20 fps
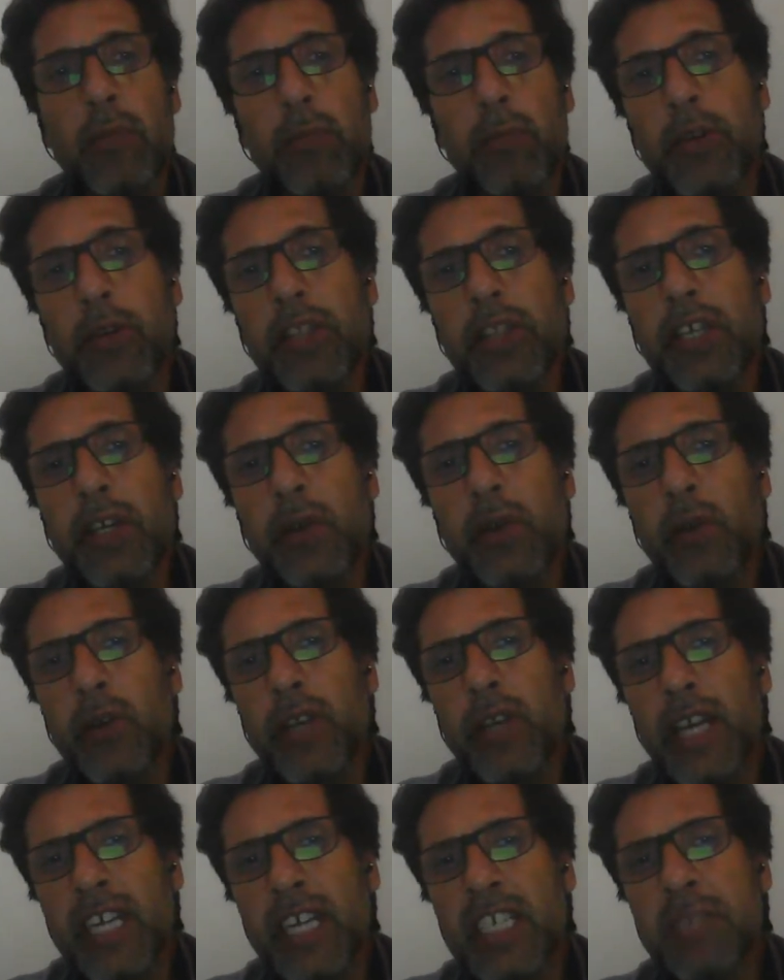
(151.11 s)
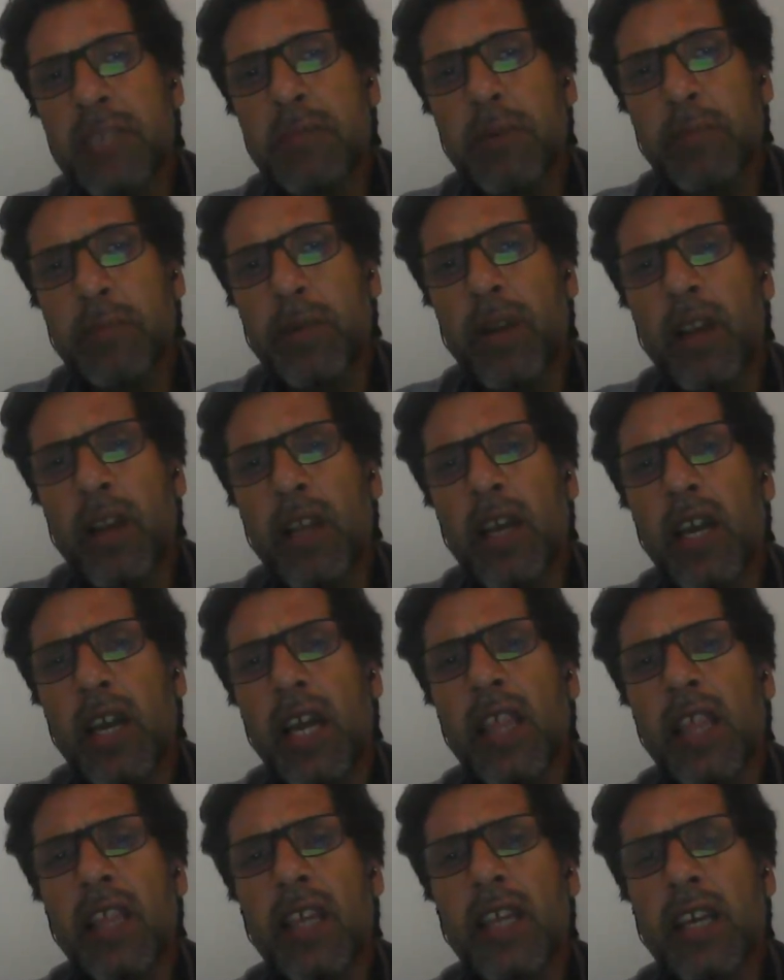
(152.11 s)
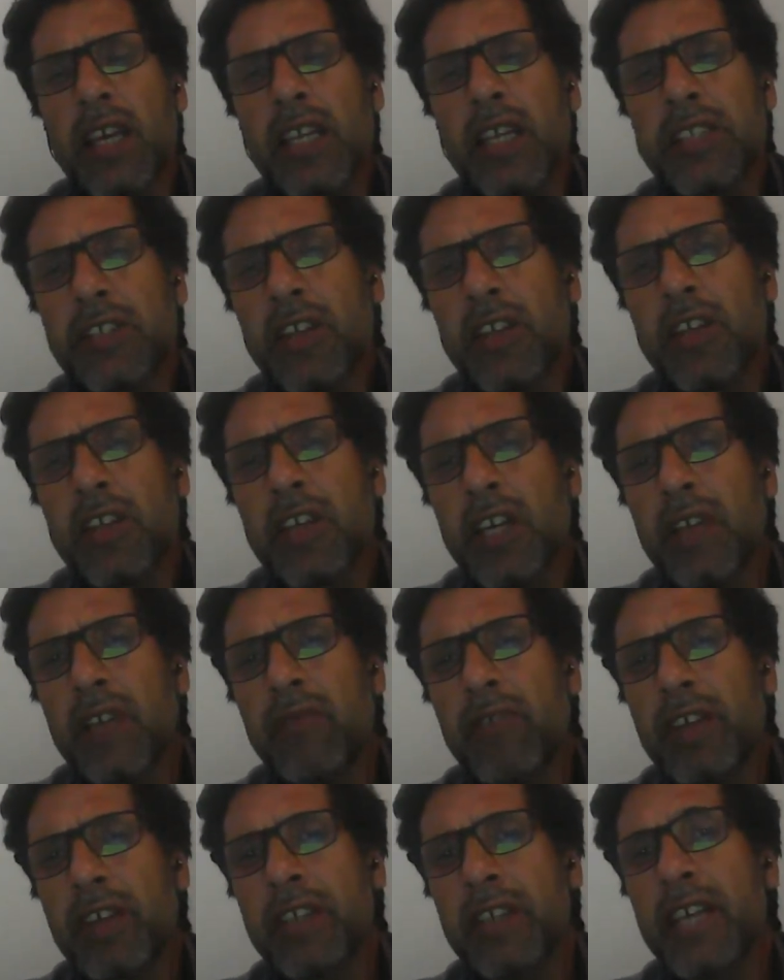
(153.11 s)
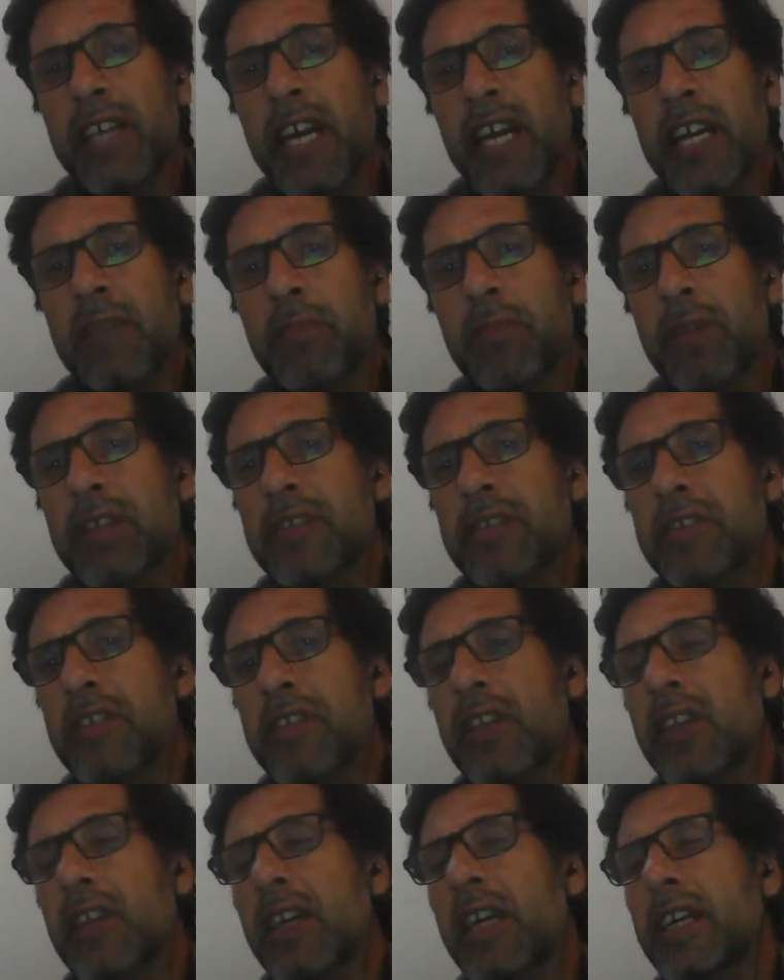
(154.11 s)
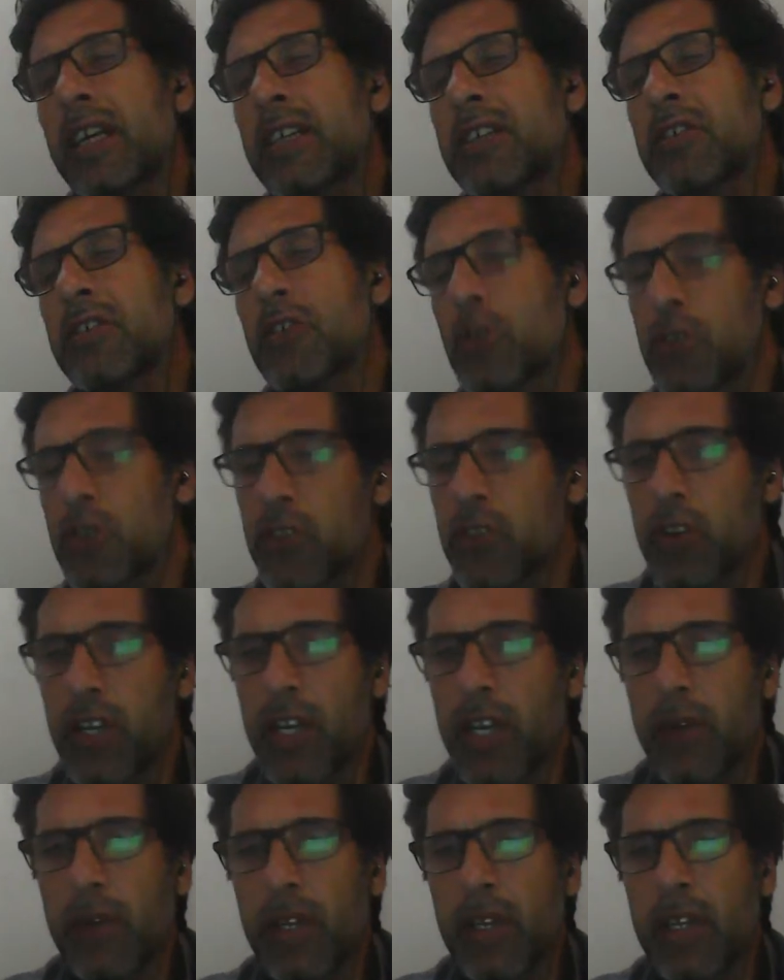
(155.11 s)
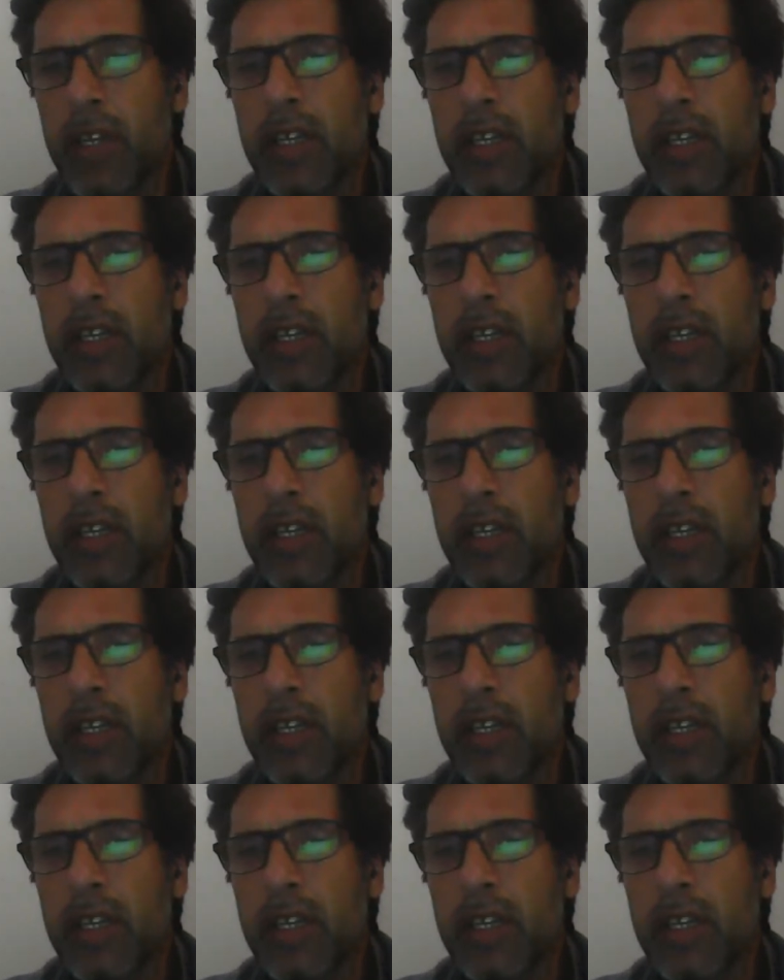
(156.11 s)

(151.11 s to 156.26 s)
put the colonized people in the cultural conflict at personal and social level.